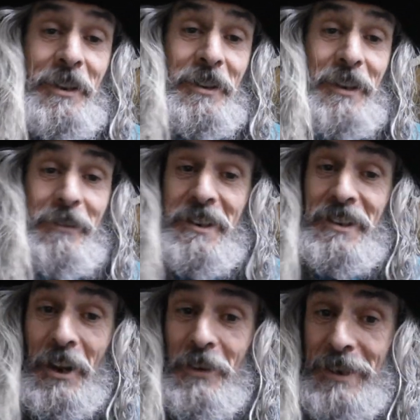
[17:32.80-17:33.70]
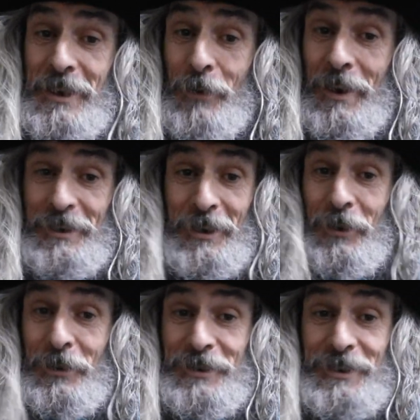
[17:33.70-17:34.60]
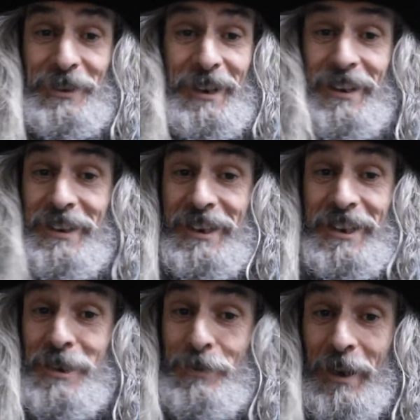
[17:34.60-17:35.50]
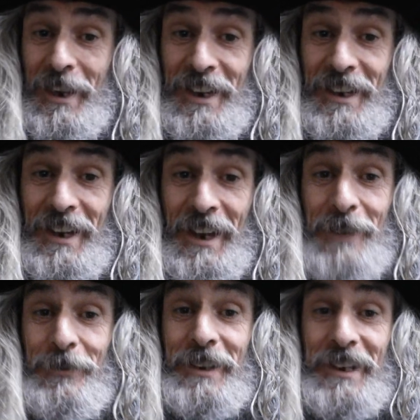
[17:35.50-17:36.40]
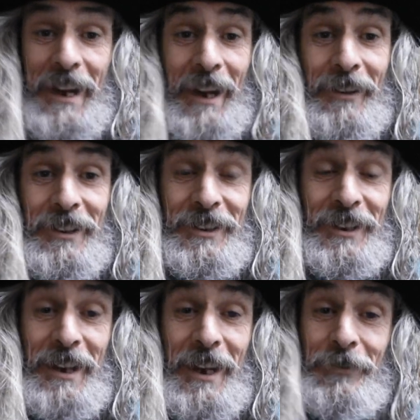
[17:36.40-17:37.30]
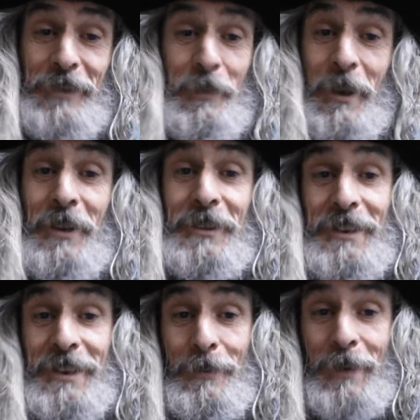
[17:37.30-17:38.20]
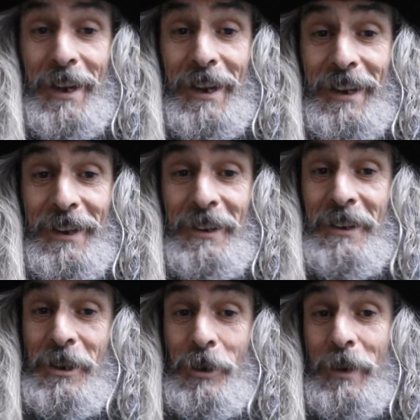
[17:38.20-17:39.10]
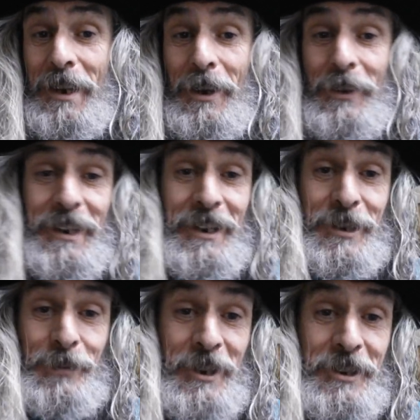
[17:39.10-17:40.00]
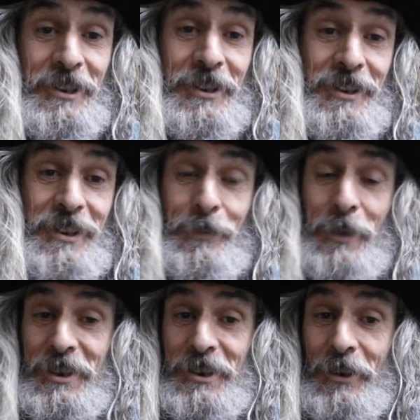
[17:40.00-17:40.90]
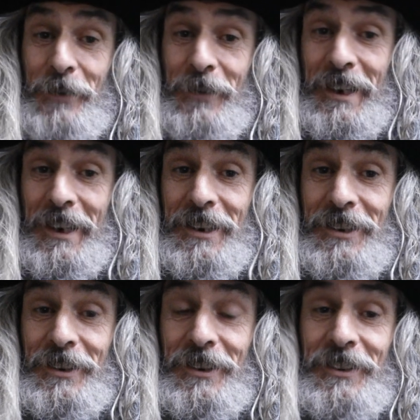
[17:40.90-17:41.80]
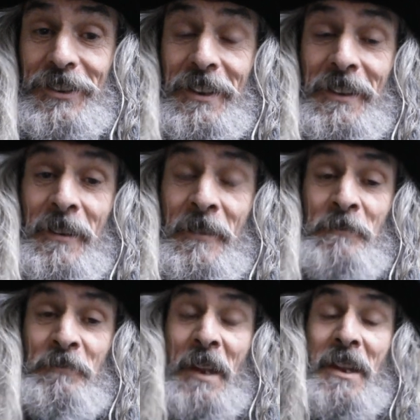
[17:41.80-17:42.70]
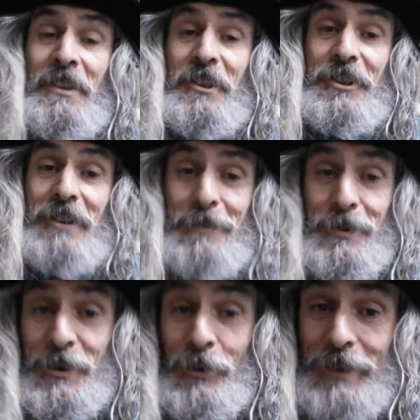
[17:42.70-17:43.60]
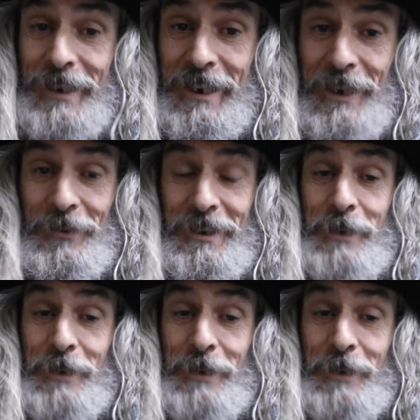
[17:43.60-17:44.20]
There is only one God, and it is playing every character, every part in the play. We are the expressions, the personifications. The script was already given.